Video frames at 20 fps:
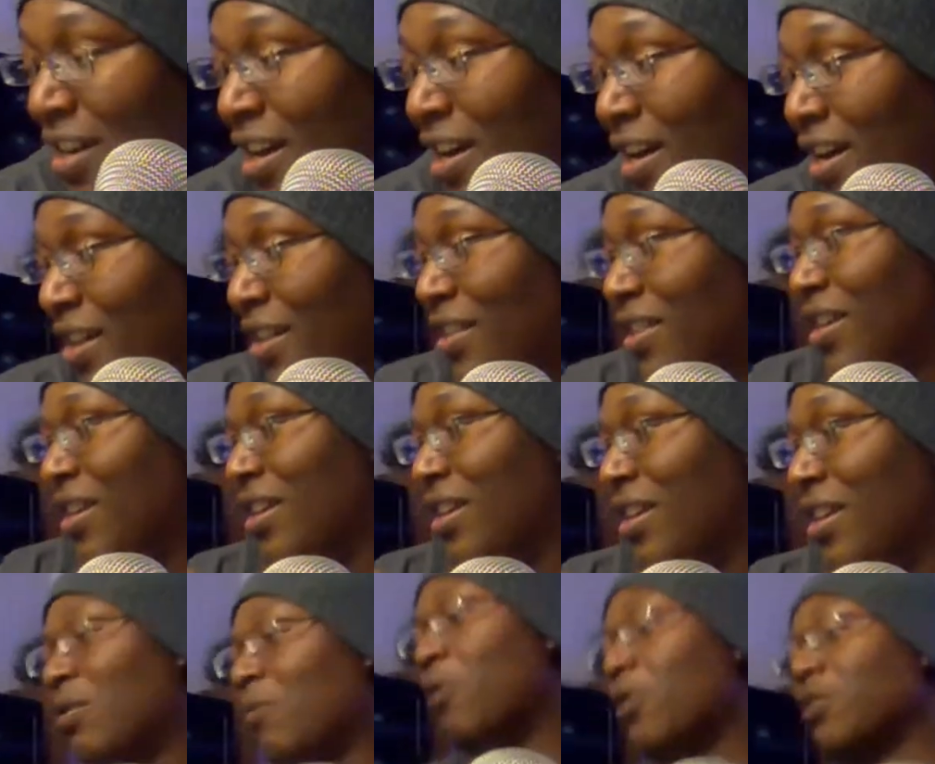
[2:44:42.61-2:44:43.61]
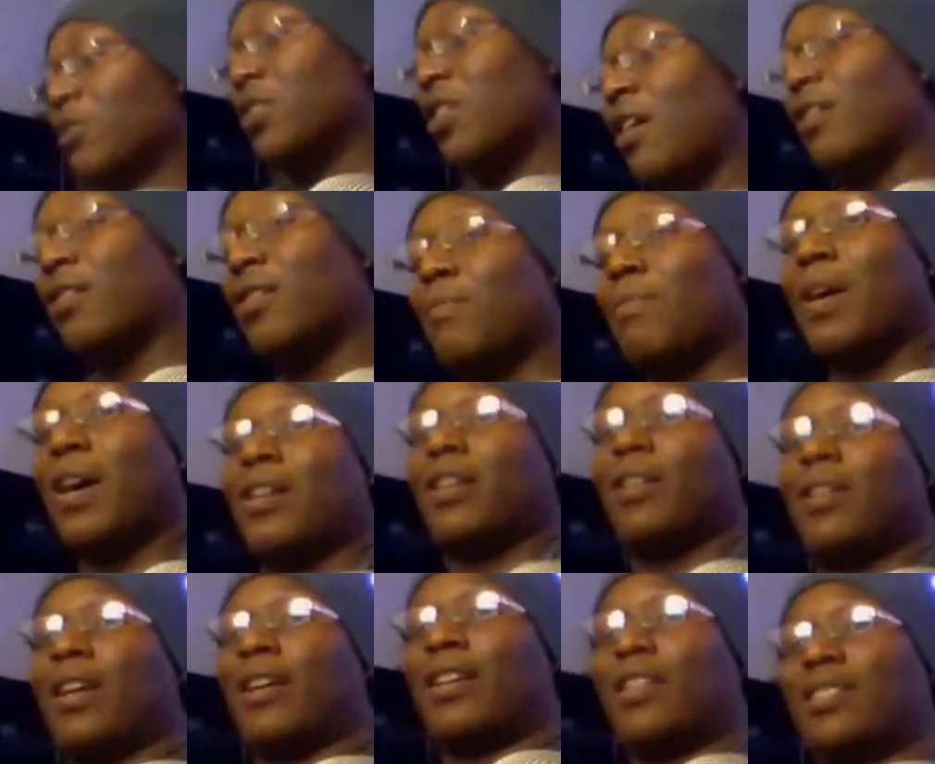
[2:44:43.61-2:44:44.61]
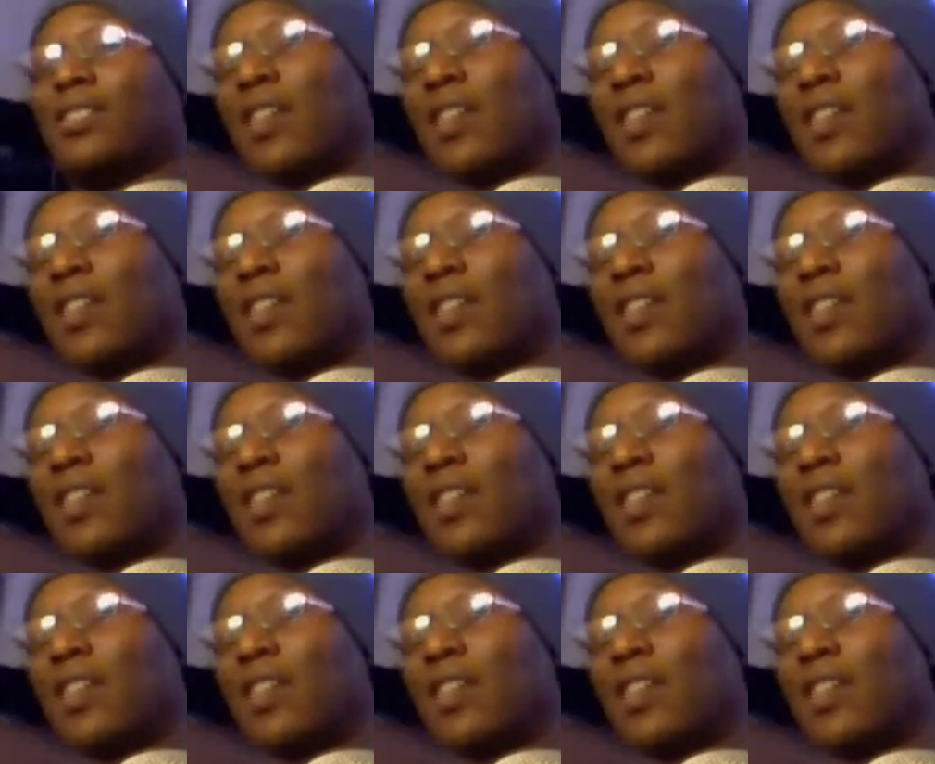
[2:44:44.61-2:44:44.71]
Uh, this we'll talk about it. Like I